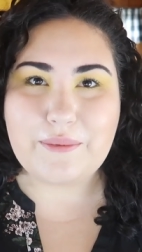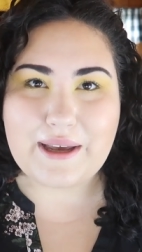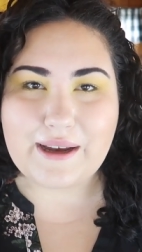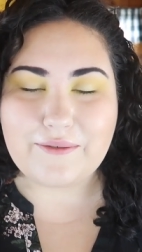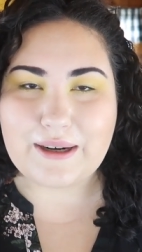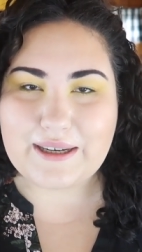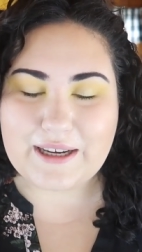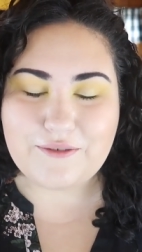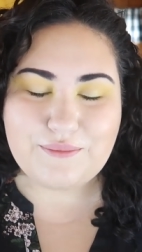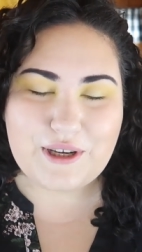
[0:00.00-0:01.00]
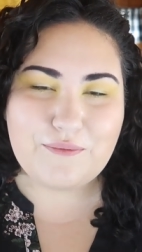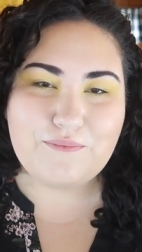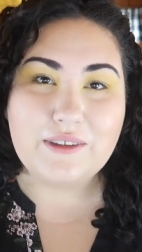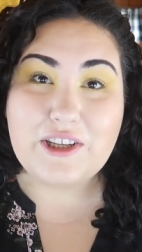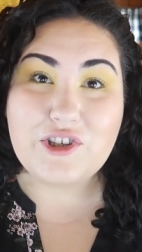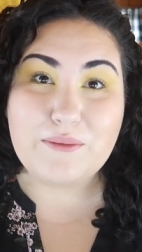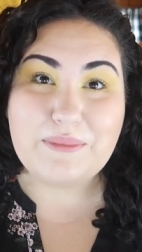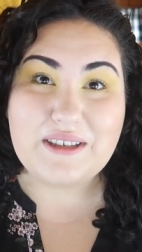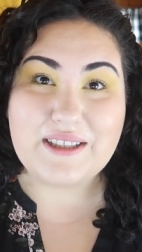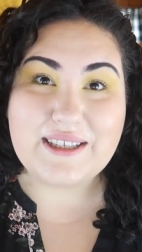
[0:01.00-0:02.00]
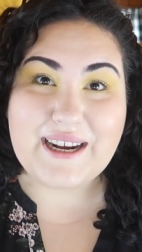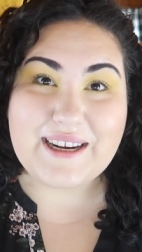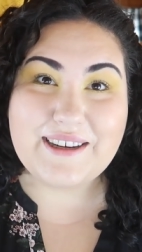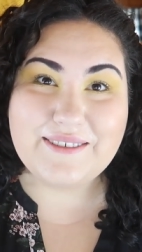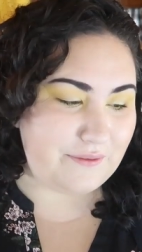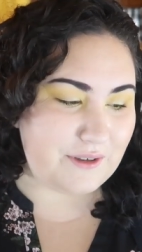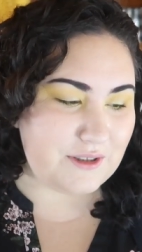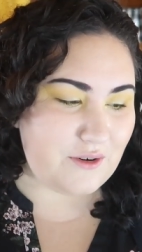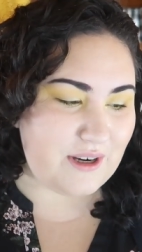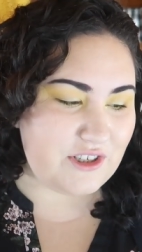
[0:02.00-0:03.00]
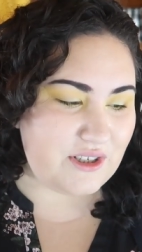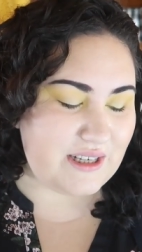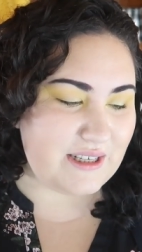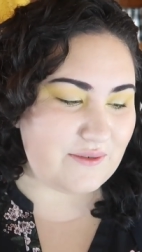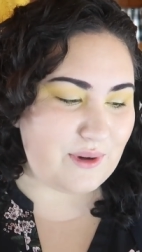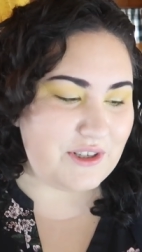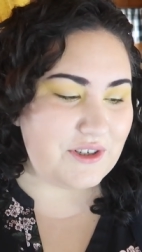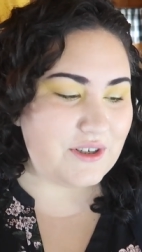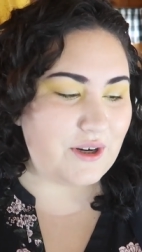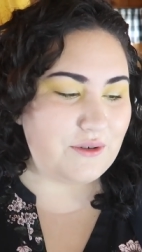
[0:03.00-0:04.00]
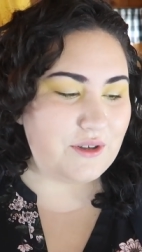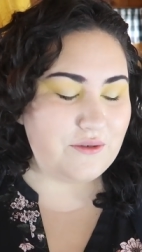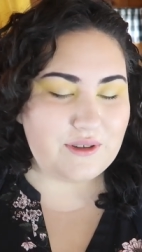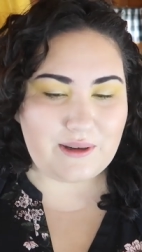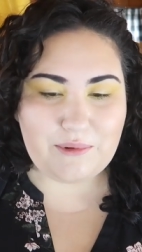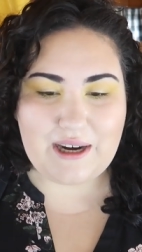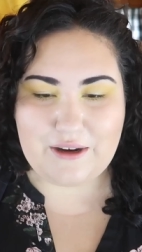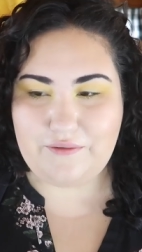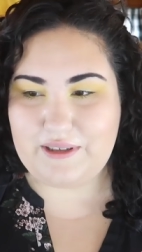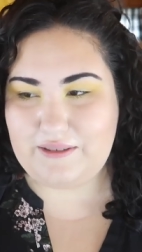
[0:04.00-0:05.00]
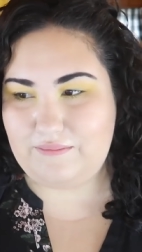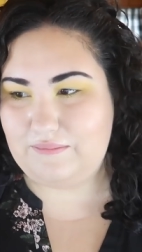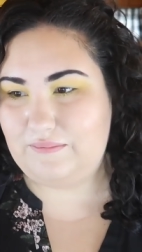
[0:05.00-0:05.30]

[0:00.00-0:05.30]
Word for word: what we have right now. So let's jump into the tag. The first question is, what is your go-to summer outfit?